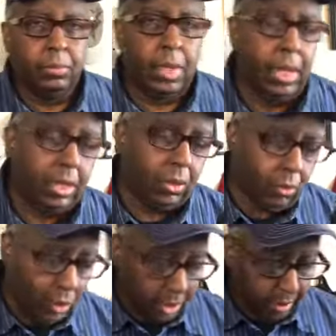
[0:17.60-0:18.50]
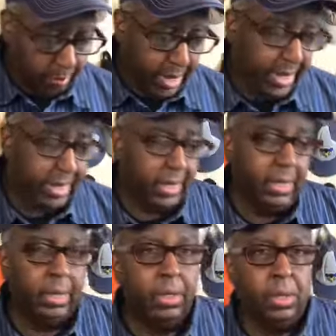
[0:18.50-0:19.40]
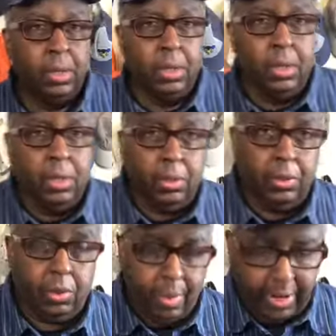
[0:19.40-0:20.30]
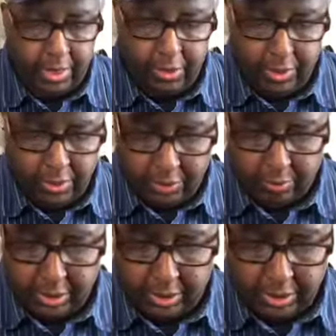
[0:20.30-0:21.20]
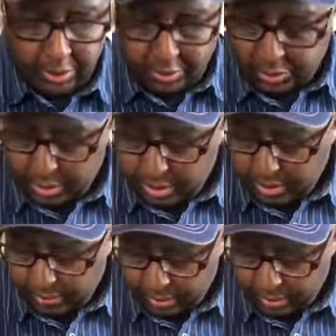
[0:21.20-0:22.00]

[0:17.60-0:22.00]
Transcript: And hello, welcome back. You're back here again with Billy the All-Star.